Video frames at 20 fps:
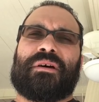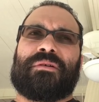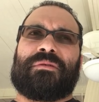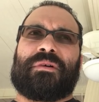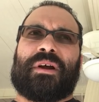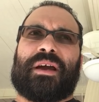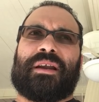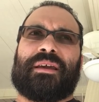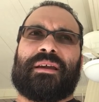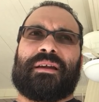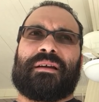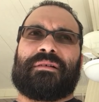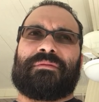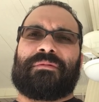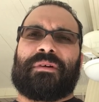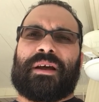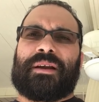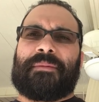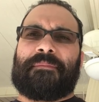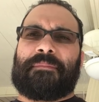
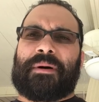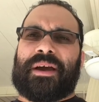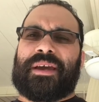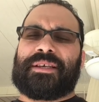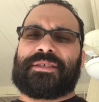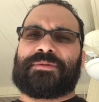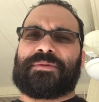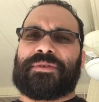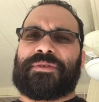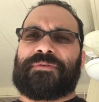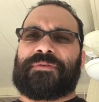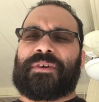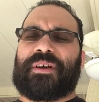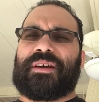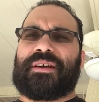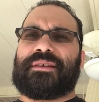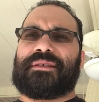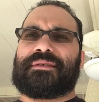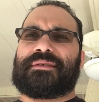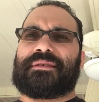riding bikes with
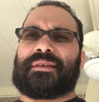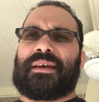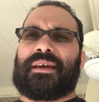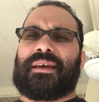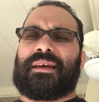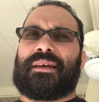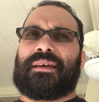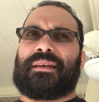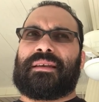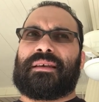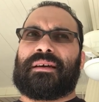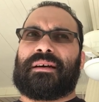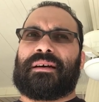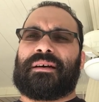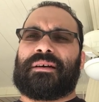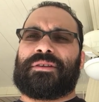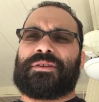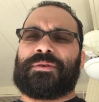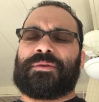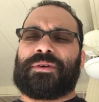friends and
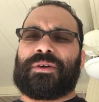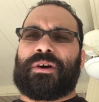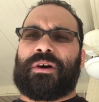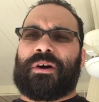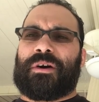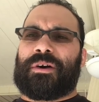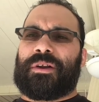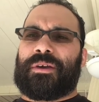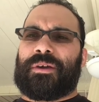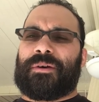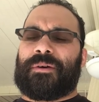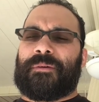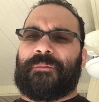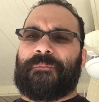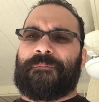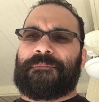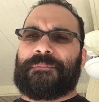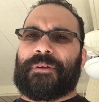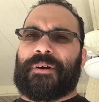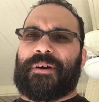doing cardio.
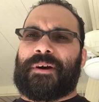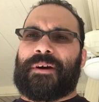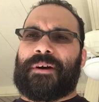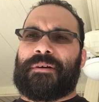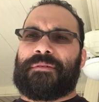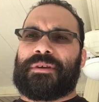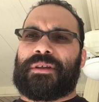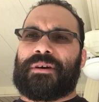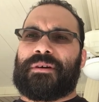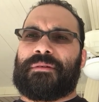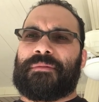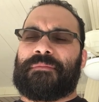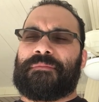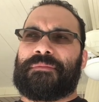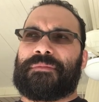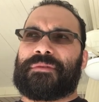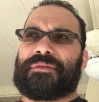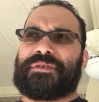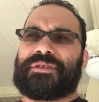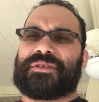
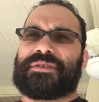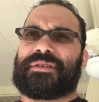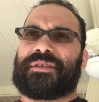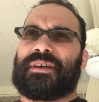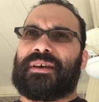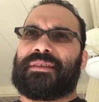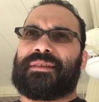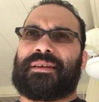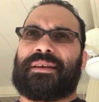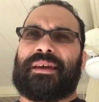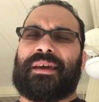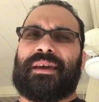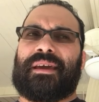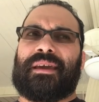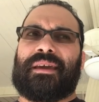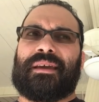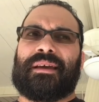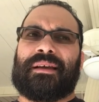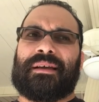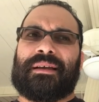Just the other
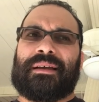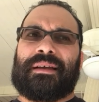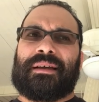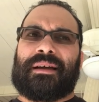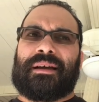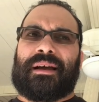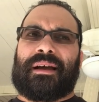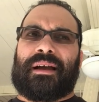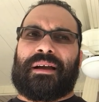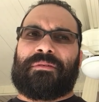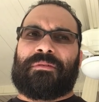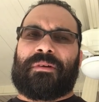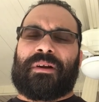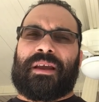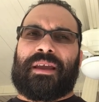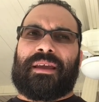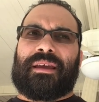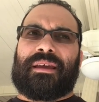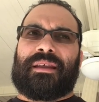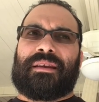day, I
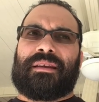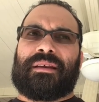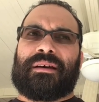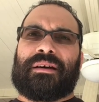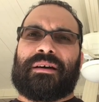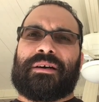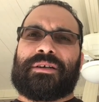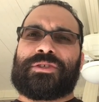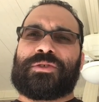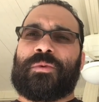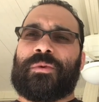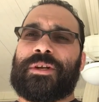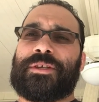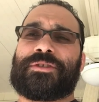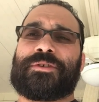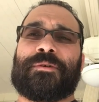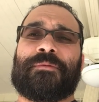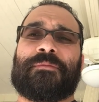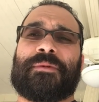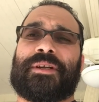ran
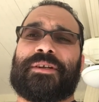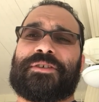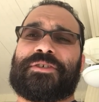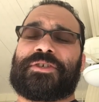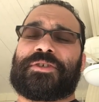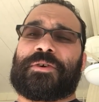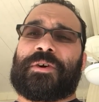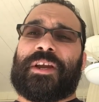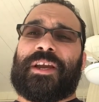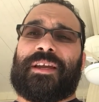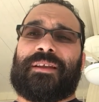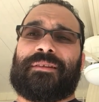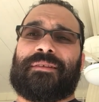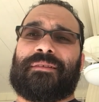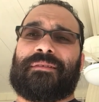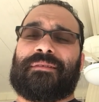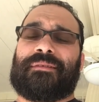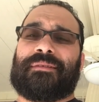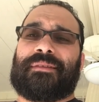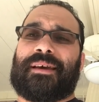22 minutes straight.
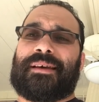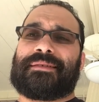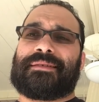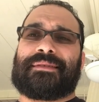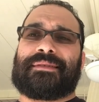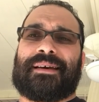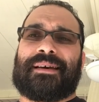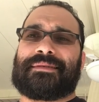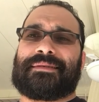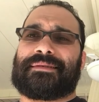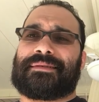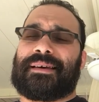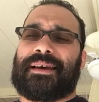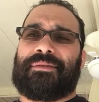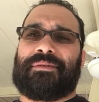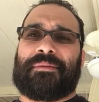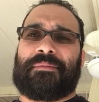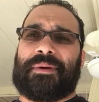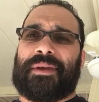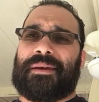That
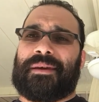would be